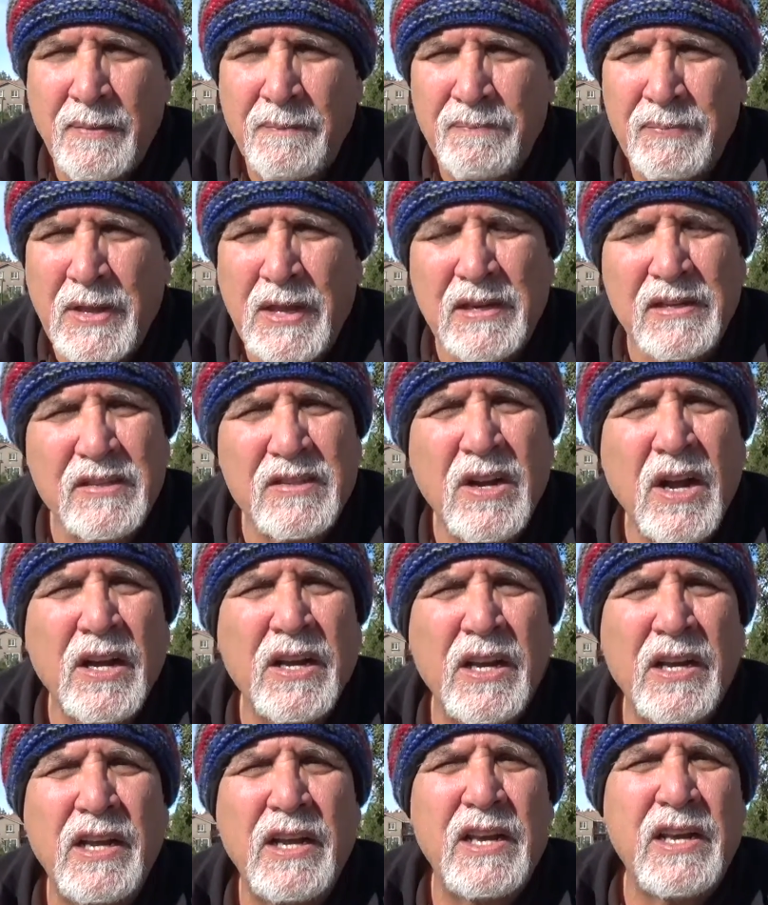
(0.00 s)
that it's not
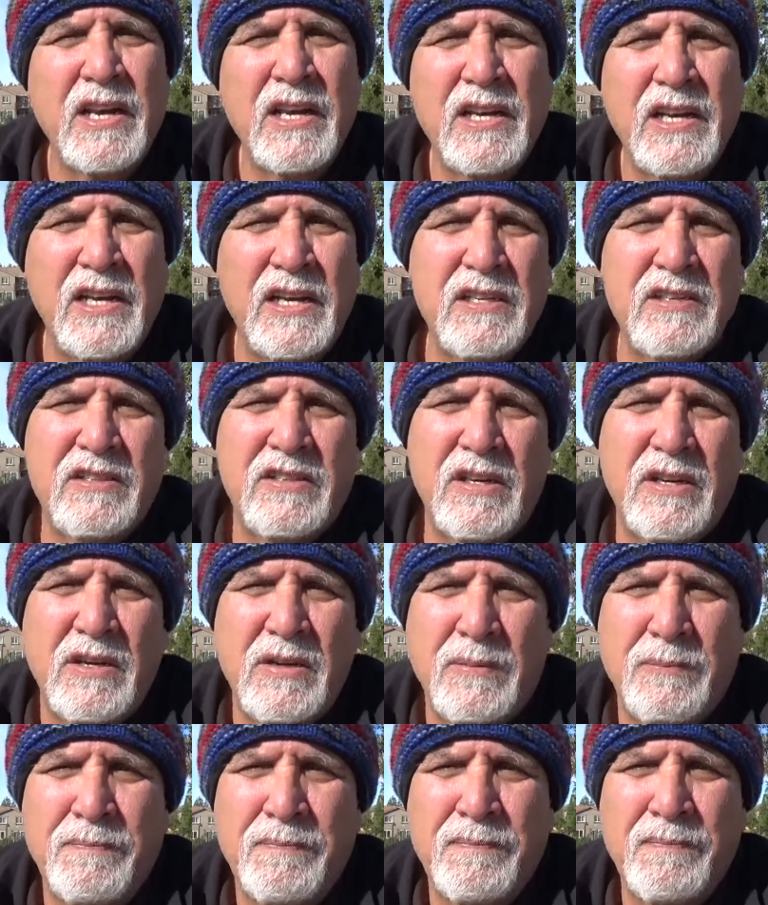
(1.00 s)
going to get any
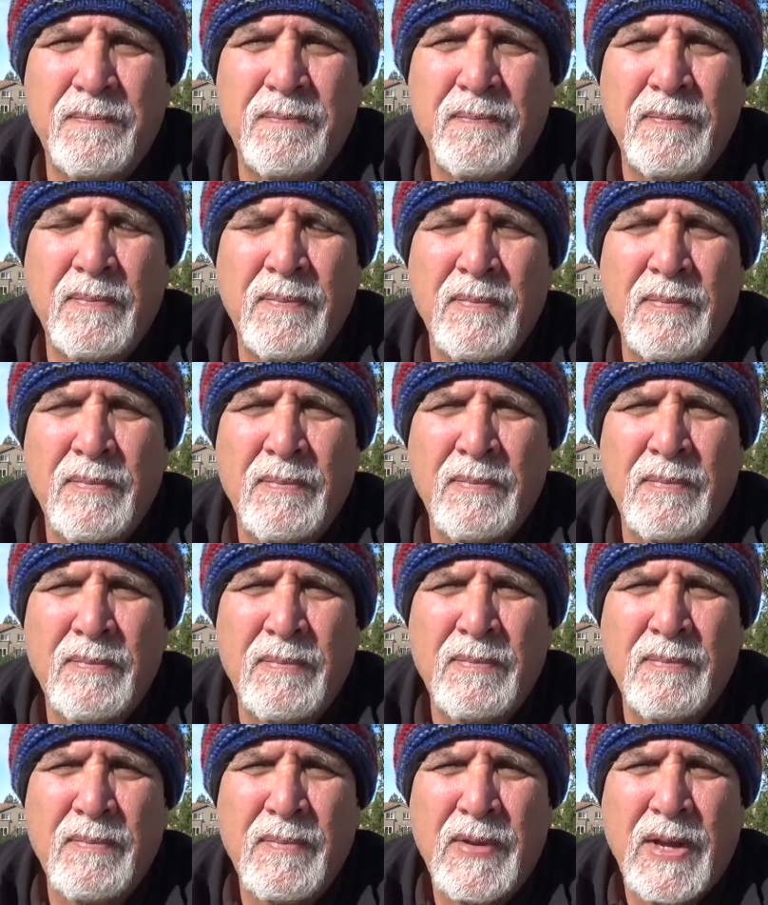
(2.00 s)
easier.
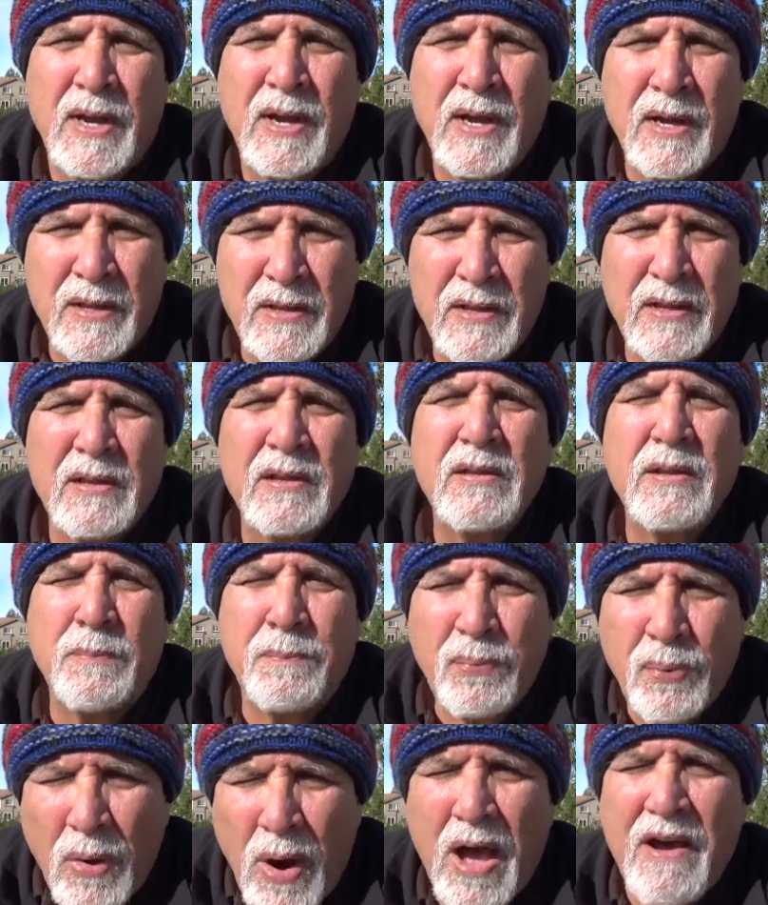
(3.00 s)
The
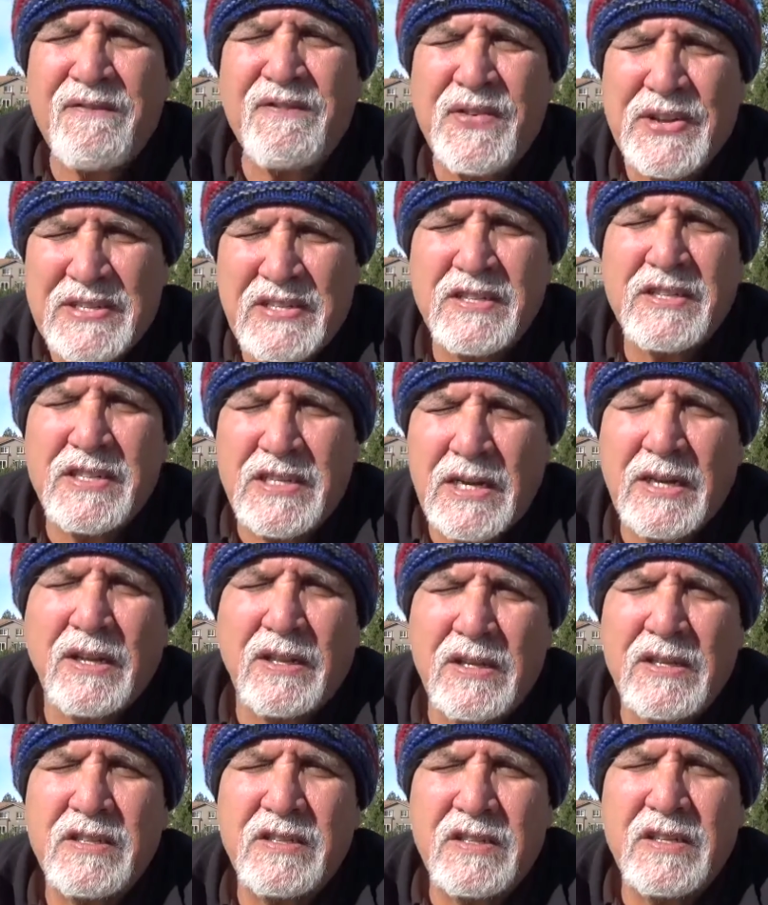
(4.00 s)
prophets
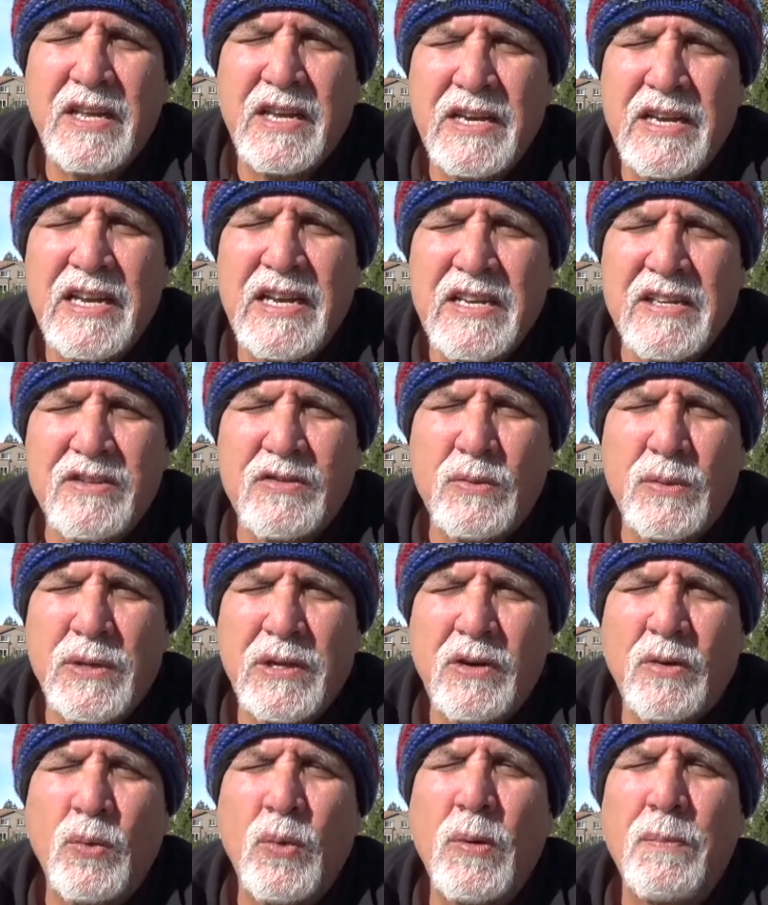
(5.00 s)
tell us that
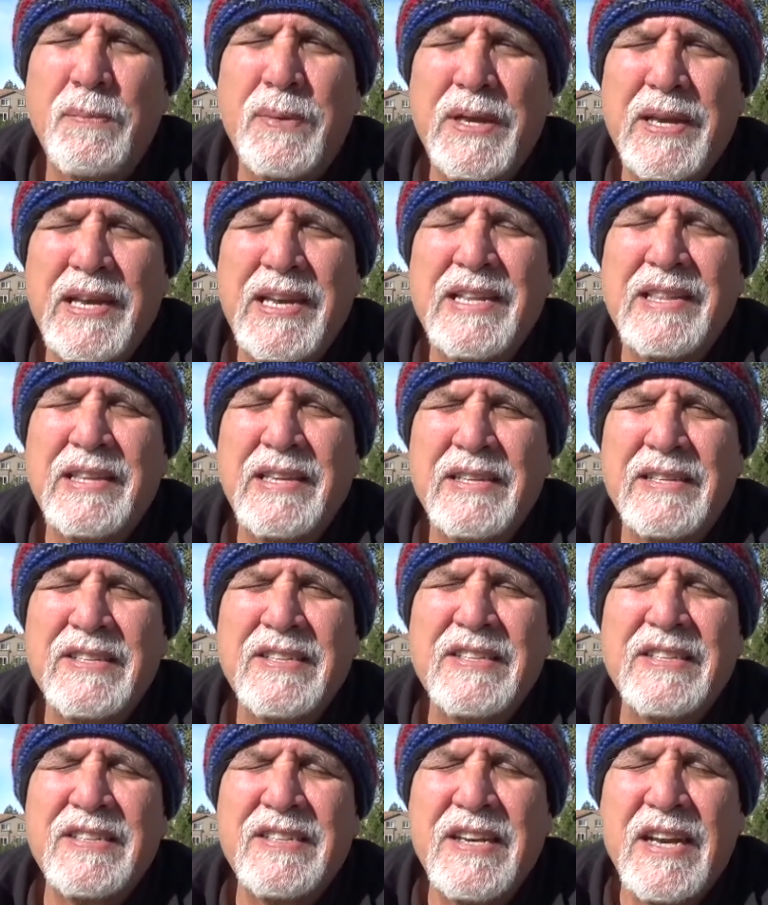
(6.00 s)
Israel will be in the
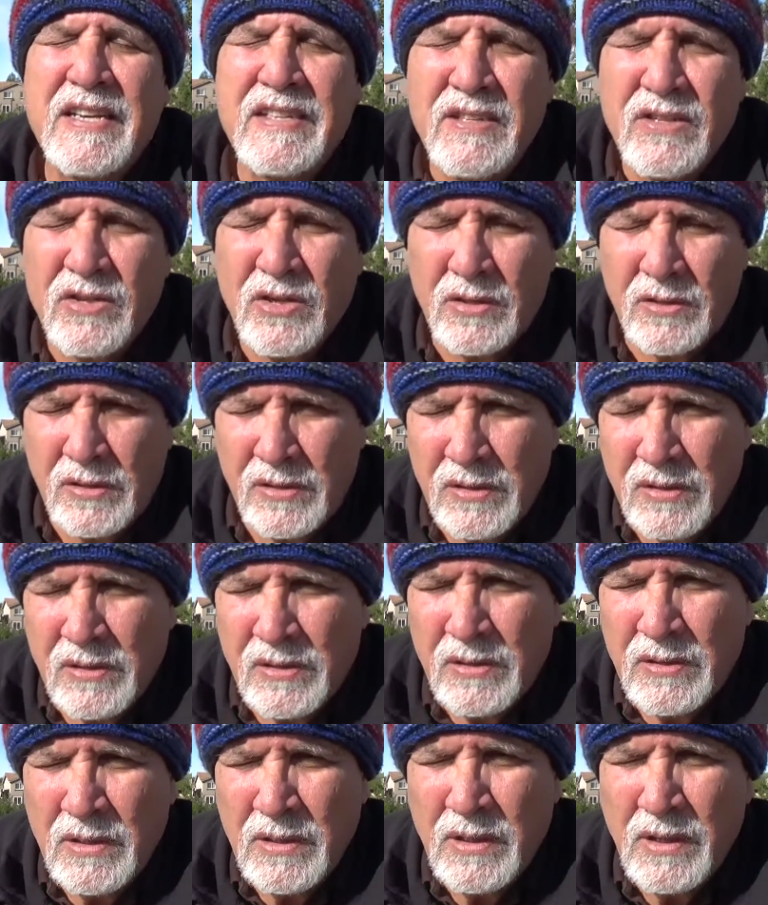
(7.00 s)

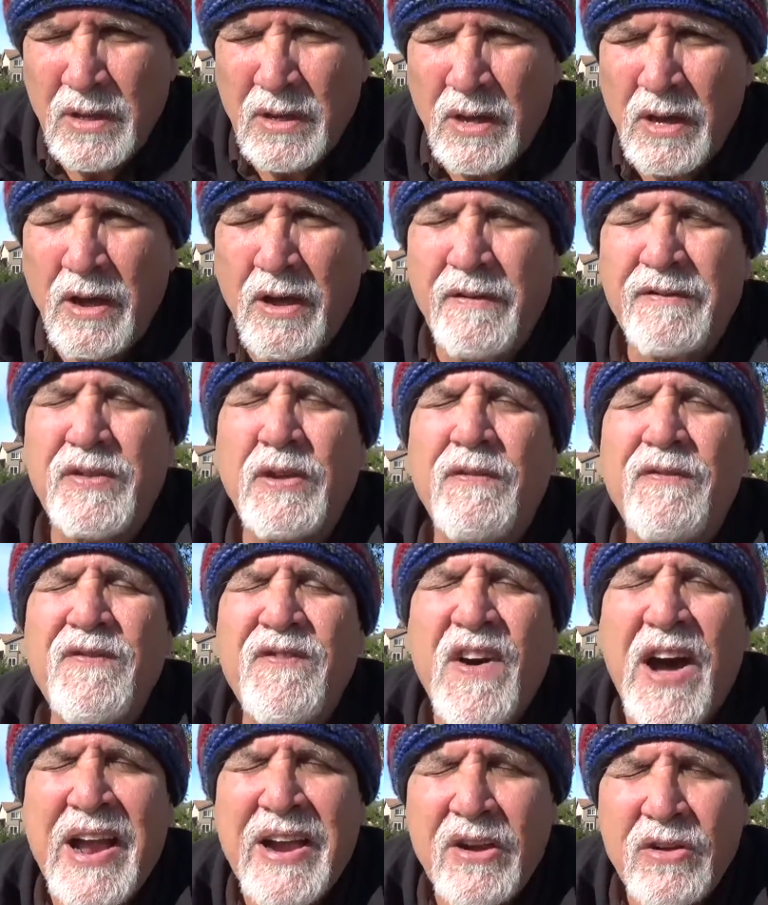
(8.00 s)
center of the
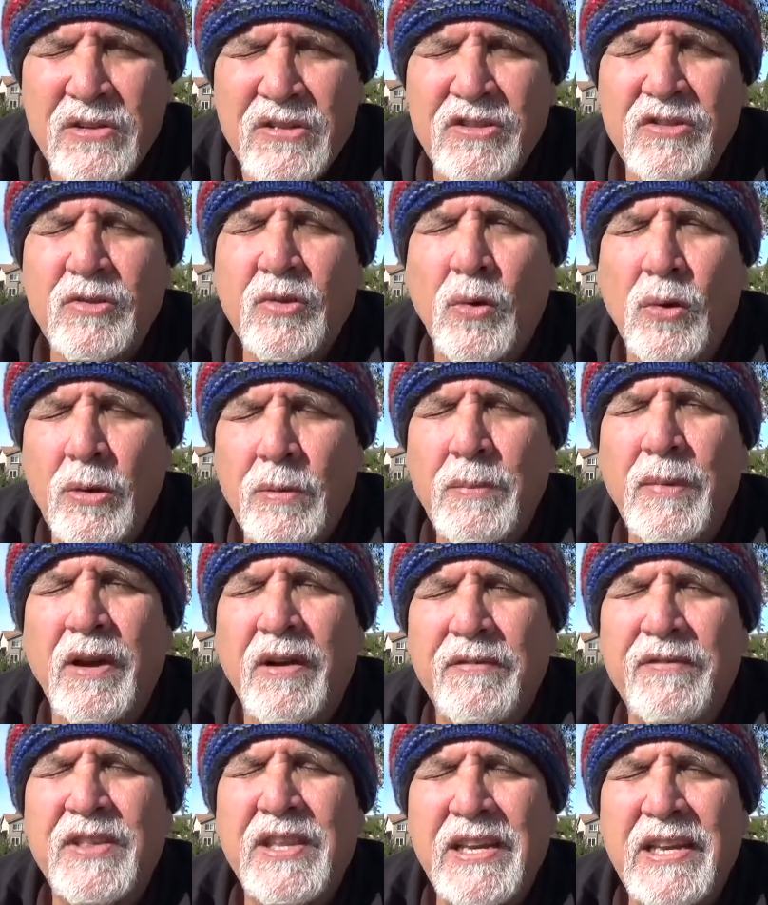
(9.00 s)
firestorm
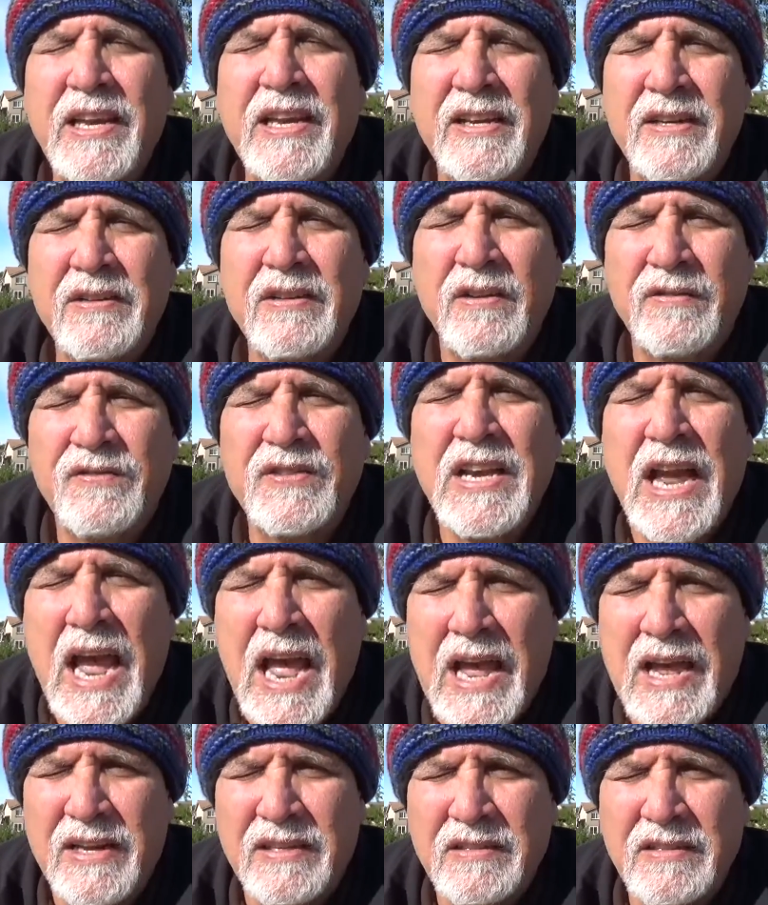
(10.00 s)
of the end of
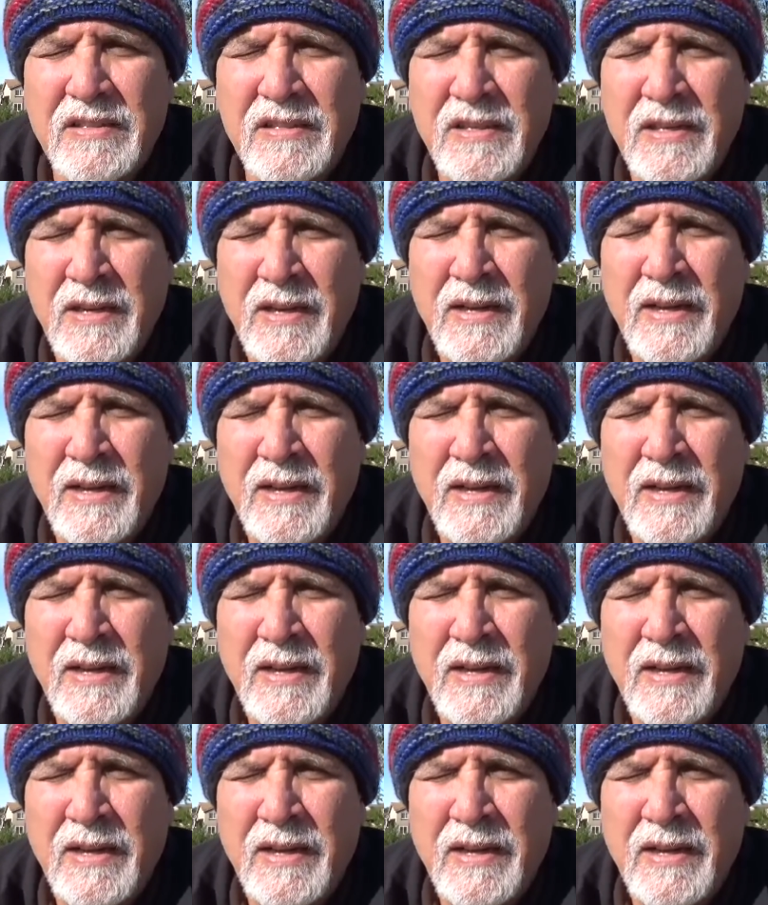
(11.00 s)
days.